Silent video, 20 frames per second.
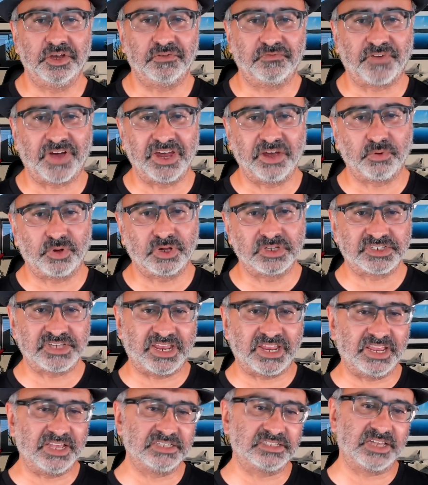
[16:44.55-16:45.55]
firewall
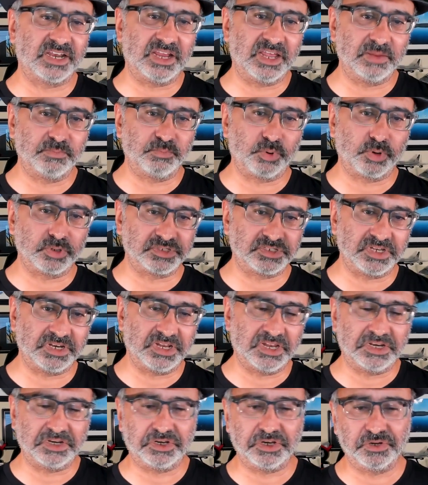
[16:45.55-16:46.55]
settings and imports it
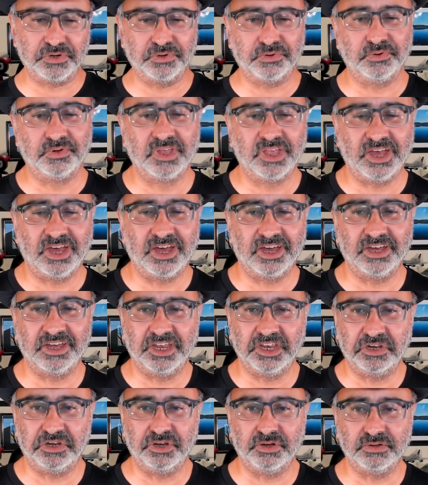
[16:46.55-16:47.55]
into
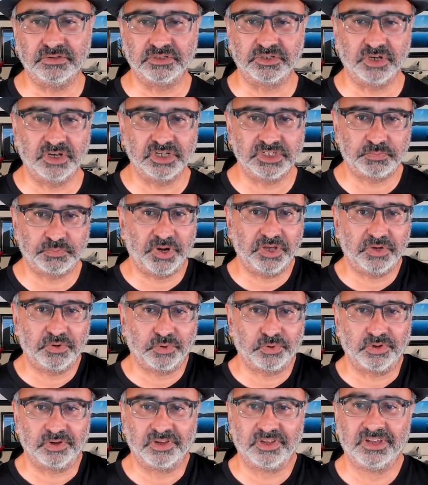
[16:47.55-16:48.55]
Intune. So it's pretty
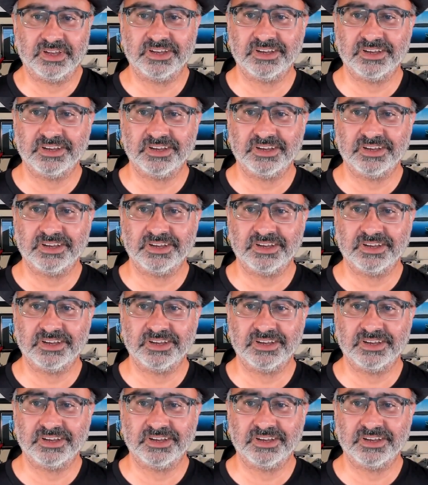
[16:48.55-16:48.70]
cool.